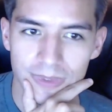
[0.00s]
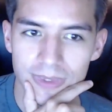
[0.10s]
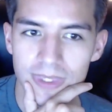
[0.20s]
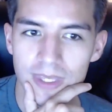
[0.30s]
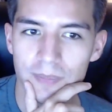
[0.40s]

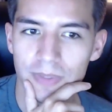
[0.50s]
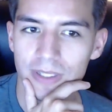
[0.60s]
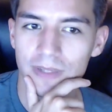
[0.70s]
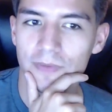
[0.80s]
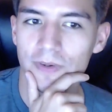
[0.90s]

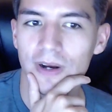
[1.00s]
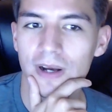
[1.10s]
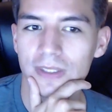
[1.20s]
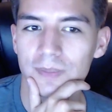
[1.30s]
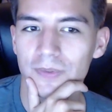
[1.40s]
but for
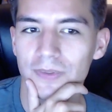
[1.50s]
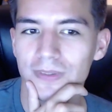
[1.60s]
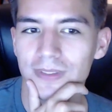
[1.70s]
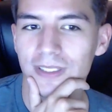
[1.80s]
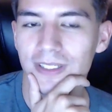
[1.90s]
optimal
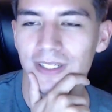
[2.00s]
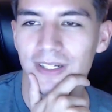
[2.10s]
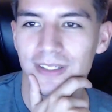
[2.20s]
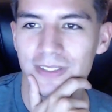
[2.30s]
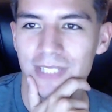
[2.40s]

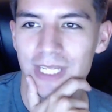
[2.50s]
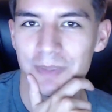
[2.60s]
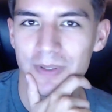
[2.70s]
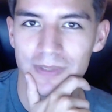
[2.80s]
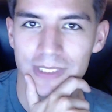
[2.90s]
ChuDat
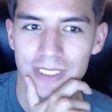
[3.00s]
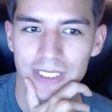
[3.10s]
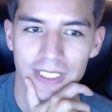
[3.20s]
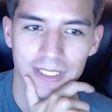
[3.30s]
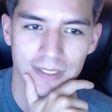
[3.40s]
pose
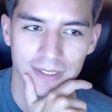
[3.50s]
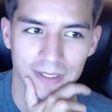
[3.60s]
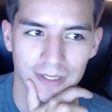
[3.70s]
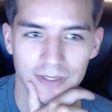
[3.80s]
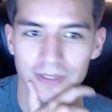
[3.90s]
and
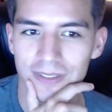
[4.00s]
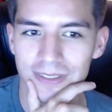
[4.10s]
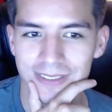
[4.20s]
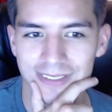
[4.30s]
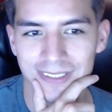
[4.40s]
good
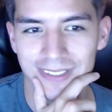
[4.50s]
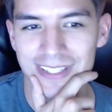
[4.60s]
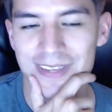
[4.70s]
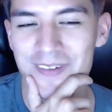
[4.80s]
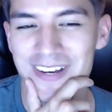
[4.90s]
looks,
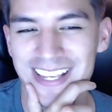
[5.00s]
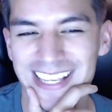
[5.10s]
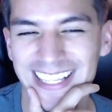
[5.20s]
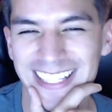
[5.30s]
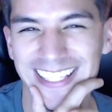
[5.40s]
you want
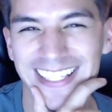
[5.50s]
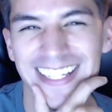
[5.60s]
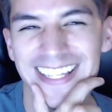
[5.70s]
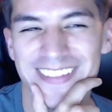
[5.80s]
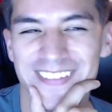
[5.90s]

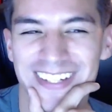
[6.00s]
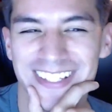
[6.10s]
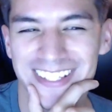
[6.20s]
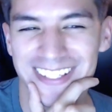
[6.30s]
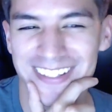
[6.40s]
you want
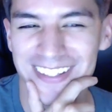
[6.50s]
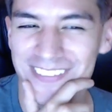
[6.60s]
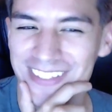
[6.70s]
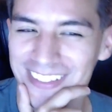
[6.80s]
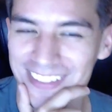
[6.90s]
to curve
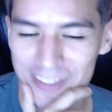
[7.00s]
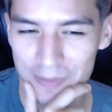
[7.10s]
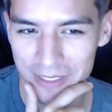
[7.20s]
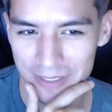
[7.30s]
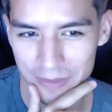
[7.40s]
it a little
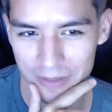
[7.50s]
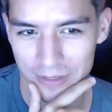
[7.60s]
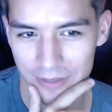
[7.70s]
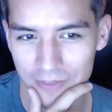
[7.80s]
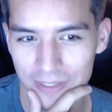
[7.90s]
bit. You want to
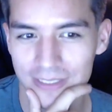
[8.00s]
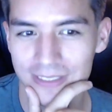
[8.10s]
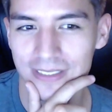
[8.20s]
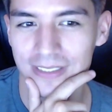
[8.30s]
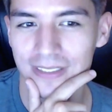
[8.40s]
curve it just
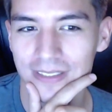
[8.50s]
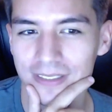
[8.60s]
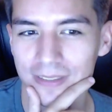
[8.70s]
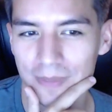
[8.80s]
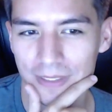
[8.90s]
a
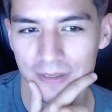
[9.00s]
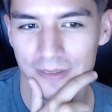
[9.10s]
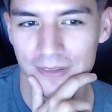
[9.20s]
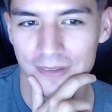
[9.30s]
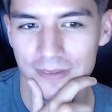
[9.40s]
little bit,
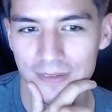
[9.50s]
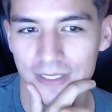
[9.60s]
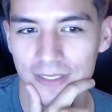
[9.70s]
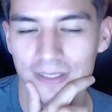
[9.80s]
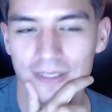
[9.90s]

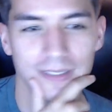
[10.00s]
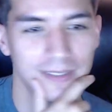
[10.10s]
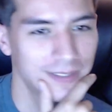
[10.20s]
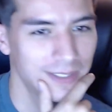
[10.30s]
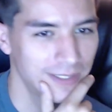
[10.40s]
right?
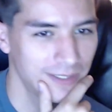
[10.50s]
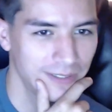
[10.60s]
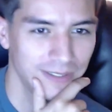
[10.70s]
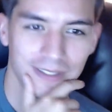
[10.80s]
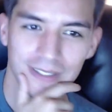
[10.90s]
So then
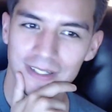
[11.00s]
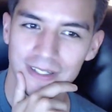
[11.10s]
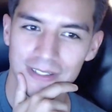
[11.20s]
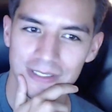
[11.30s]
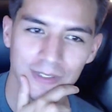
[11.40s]
you're
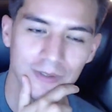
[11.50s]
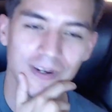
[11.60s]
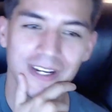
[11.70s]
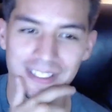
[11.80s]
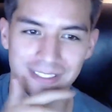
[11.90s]

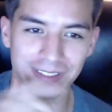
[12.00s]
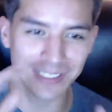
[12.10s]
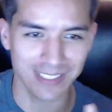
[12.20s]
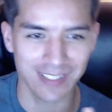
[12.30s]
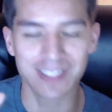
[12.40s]
okay. So this
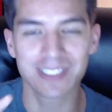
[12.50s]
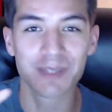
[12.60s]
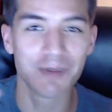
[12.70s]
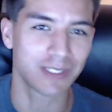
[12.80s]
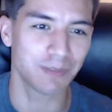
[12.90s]
is the
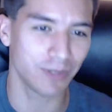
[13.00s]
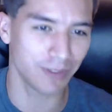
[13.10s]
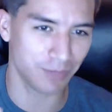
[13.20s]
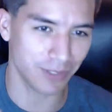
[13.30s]
most important part.